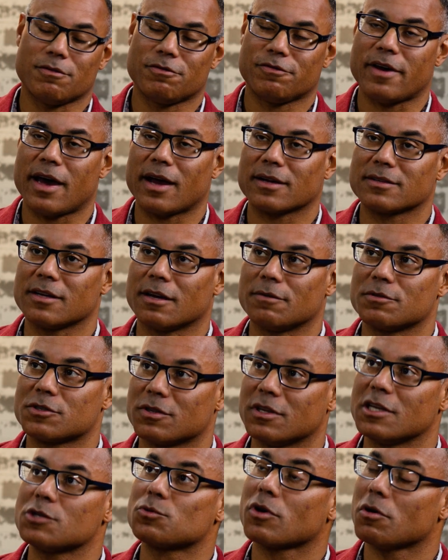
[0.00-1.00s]
fact, so
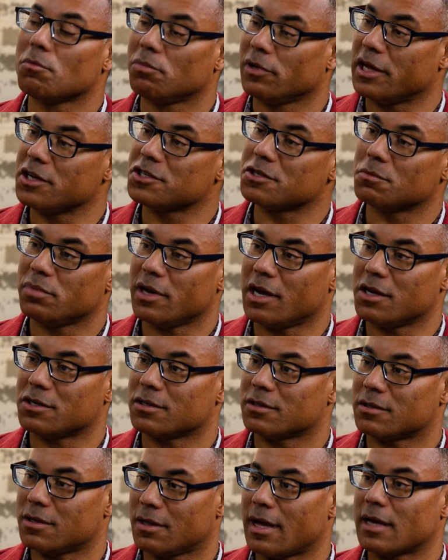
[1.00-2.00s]
these were ablation
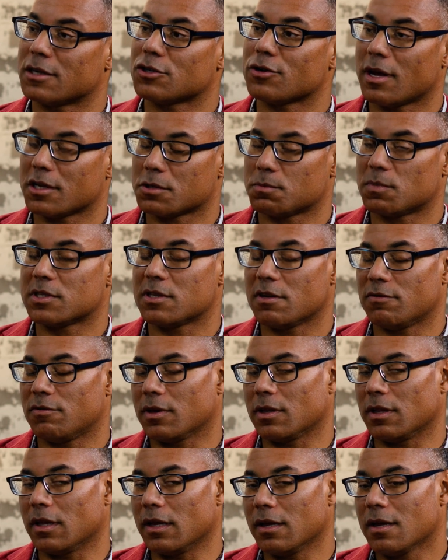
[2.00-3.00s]
patients in that trial
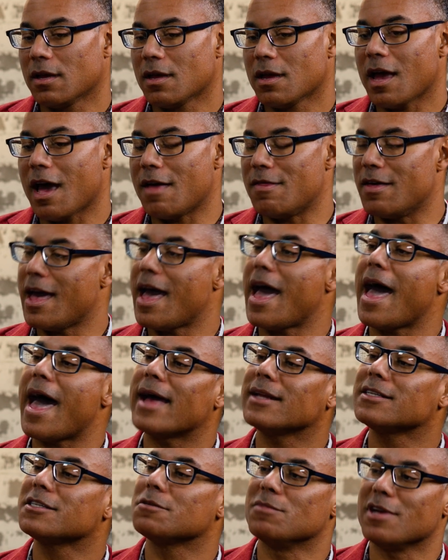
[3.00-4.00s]
specifically, and they
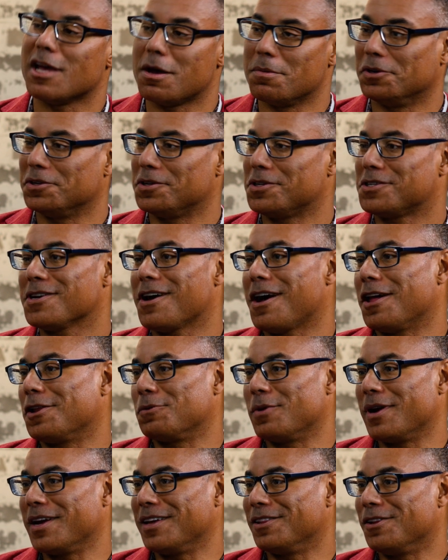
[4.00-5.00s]
had to be able to
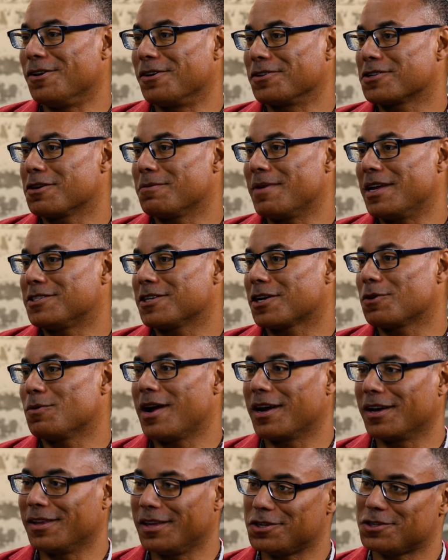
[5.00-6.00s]
tolerate long-term
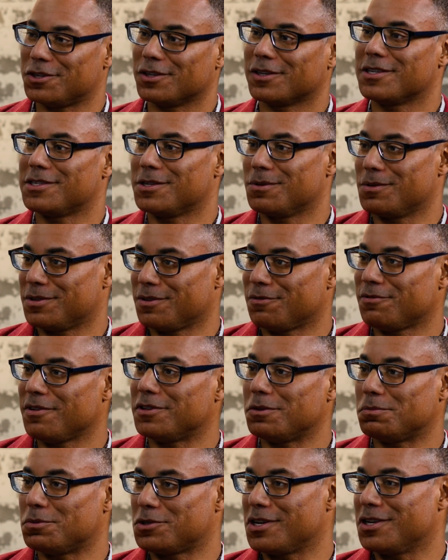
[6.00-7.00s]
anticoagulation because there was a
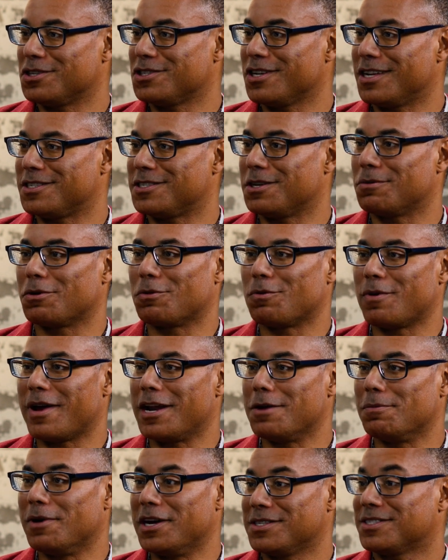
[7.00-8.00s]
50% chance they were
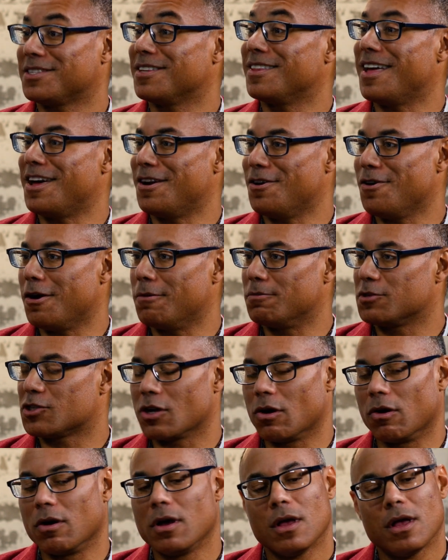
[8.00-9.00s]
randomized to that arm.
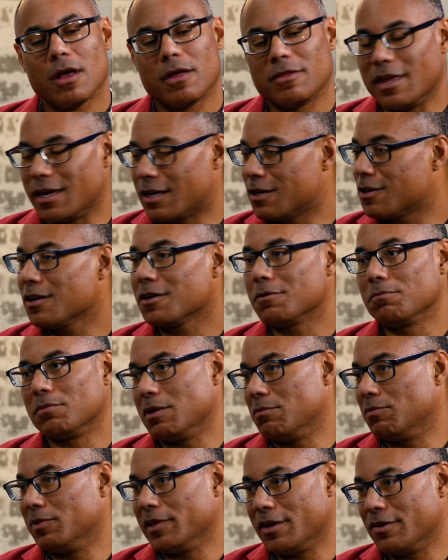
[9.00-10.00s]
So they couldn't
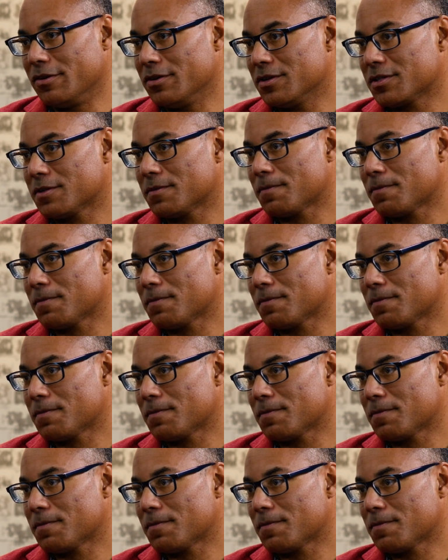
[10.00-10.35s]
be bleeders.